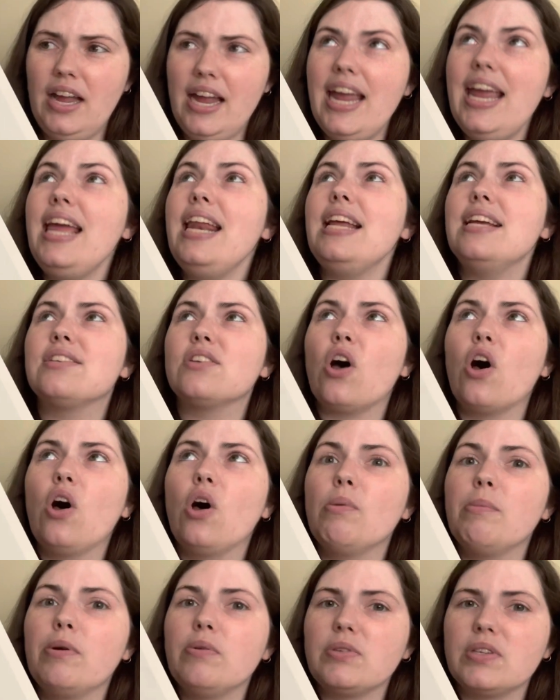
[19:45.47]
It is
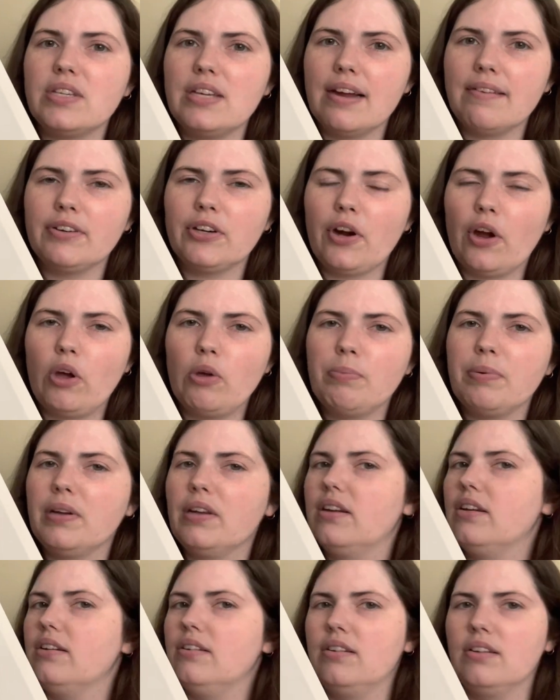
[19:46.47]
almost never
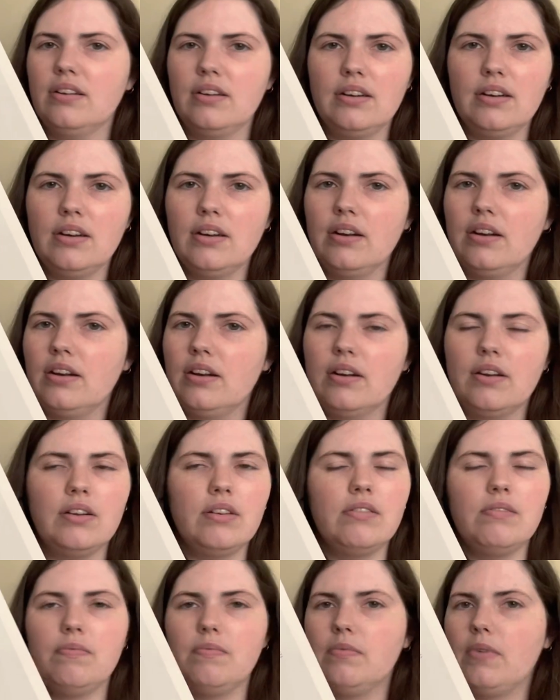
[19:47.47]
open.
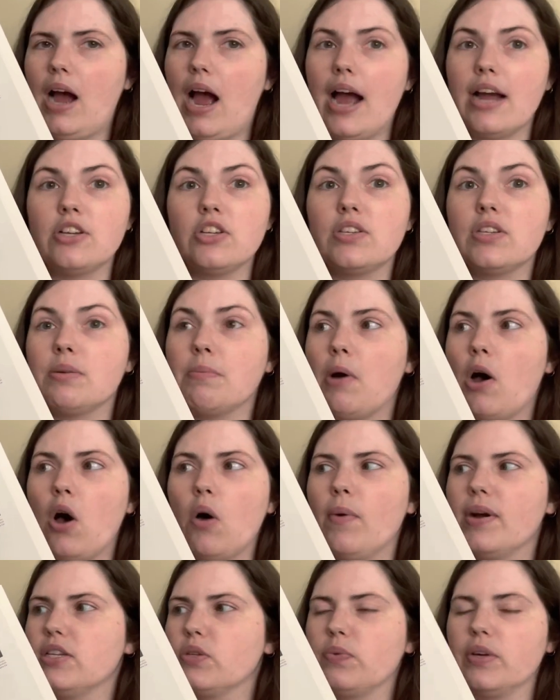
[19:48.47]
I just am
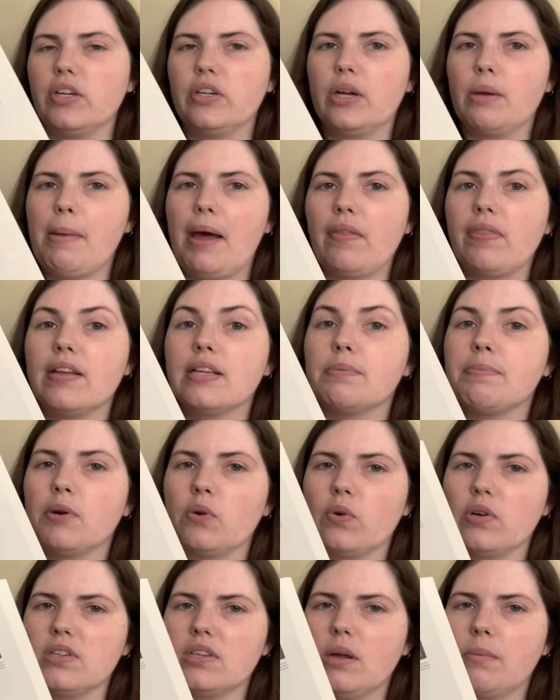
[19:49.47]
always wondering about this, but
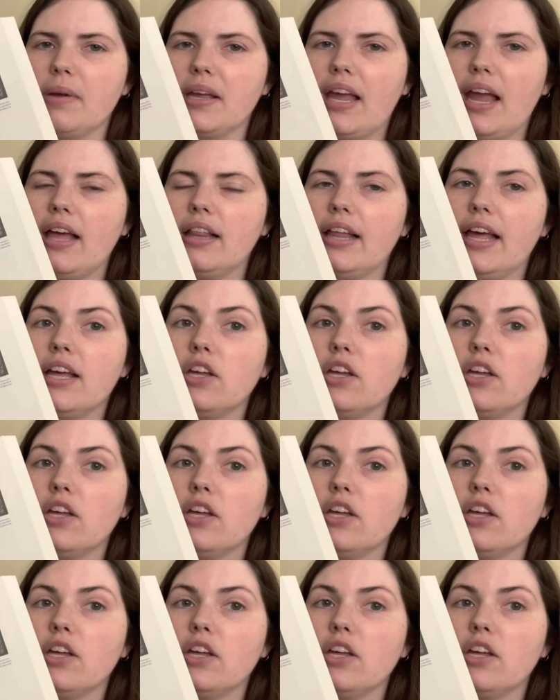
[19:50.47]
Orso Michele,